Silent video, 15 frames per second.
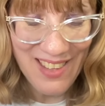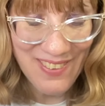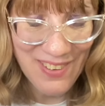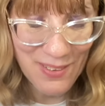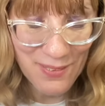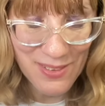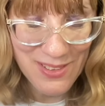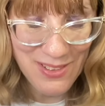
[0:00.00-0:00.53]

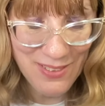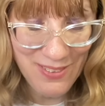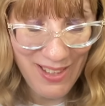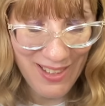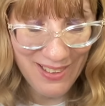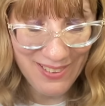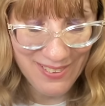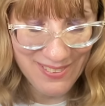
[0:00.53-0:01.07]
there were two
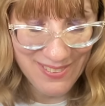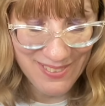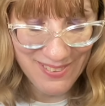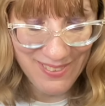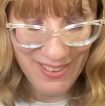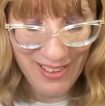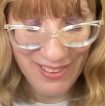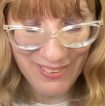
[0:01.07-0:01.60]

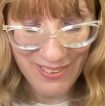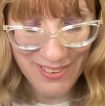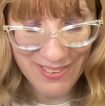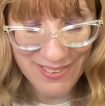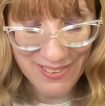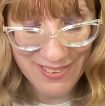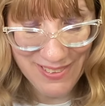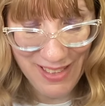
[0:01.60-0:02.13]
necklaces that I
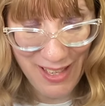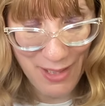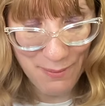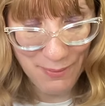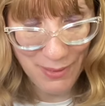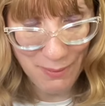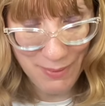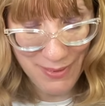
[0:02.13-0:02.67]
liked this
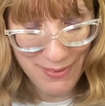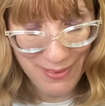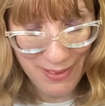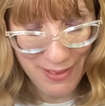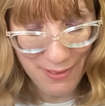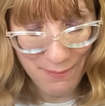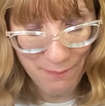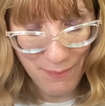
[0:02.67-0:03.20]
time. Let me see
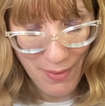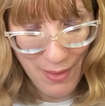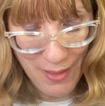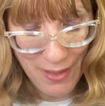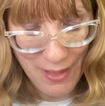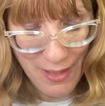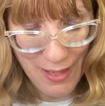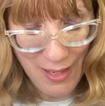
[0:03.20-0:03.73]
here.
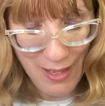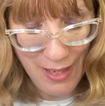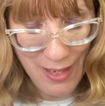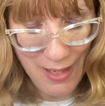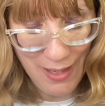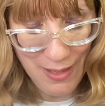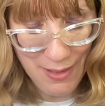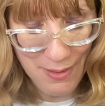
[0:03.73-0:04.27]

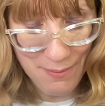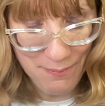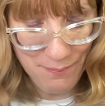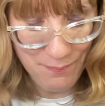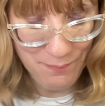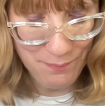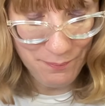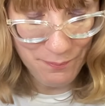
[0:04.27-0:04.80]
Um,
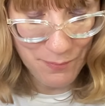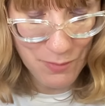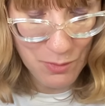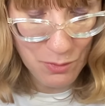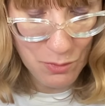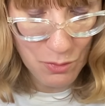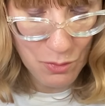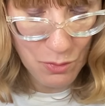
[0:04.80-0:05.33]

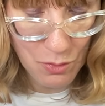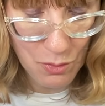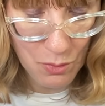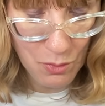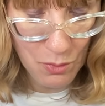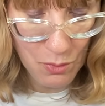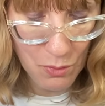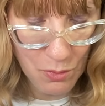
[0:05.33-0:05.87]
doo -doo
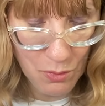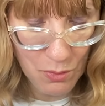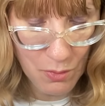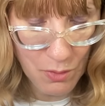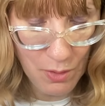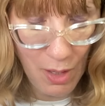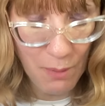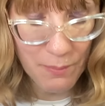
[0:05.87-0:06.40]

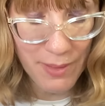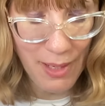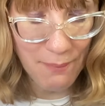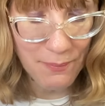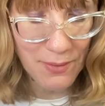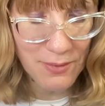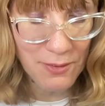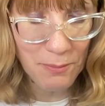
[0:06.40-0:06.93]
-doo Oh, yeah,
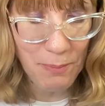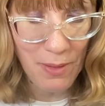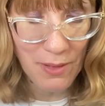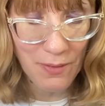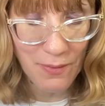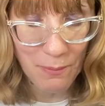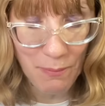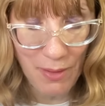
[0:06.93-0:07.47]
this is
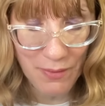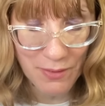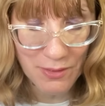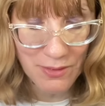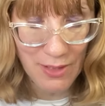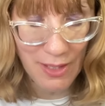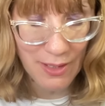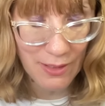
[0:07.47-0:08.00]
part of the
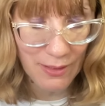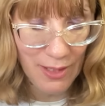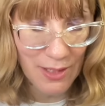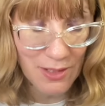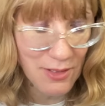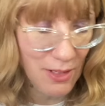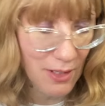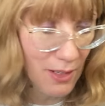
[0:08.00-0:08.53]
Mother's Day
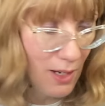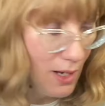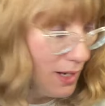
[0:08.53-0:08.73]
collection.